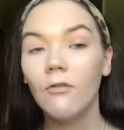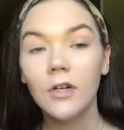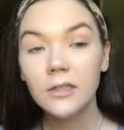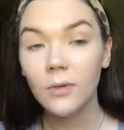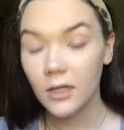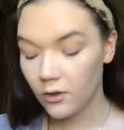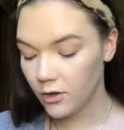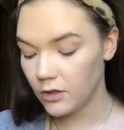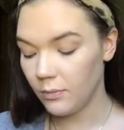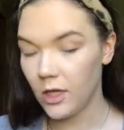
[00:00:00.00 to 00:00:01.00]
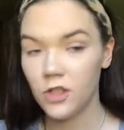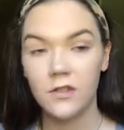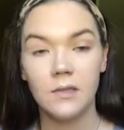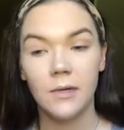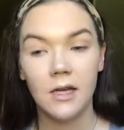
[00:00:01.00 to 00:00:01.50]
Reason why I don't use
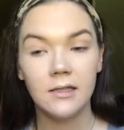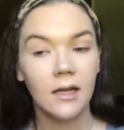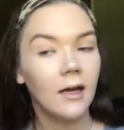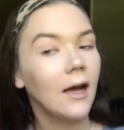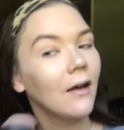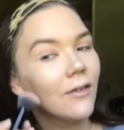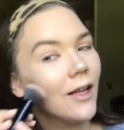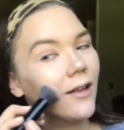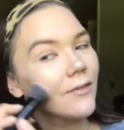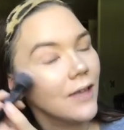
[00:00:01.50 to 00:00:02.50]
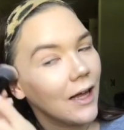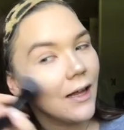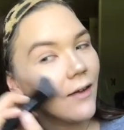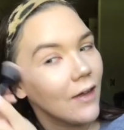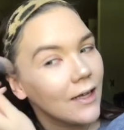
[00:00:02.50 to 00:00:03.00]
blush is because, like, I
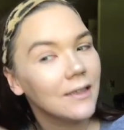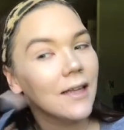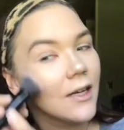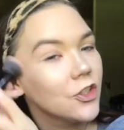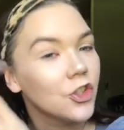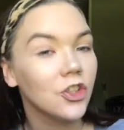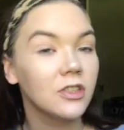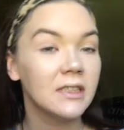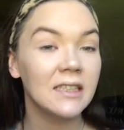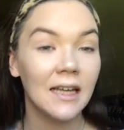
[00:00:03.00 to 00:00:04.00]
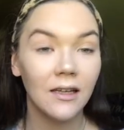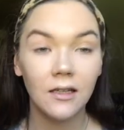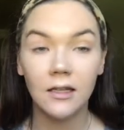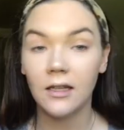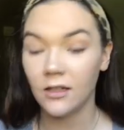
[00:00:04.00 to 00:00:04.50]
have textured
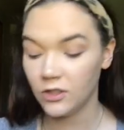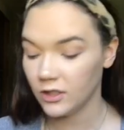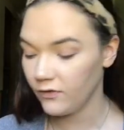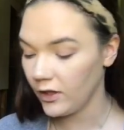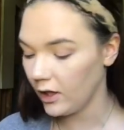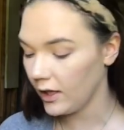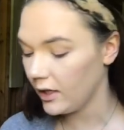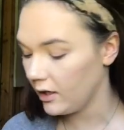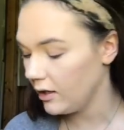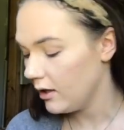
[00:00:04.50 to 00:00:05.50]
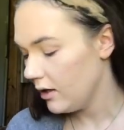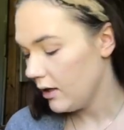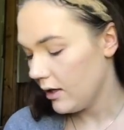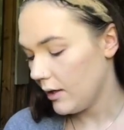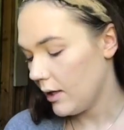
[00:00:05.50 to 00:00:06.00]
skin, and I just feel like
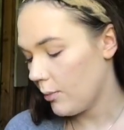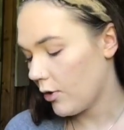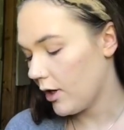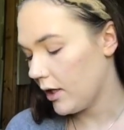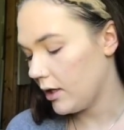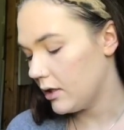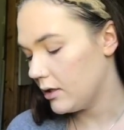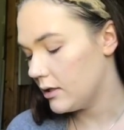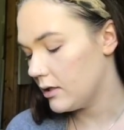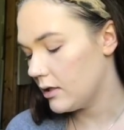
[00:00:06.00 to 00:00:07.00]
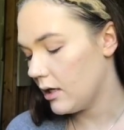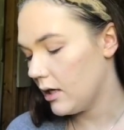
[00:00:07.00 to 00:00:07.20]
it brings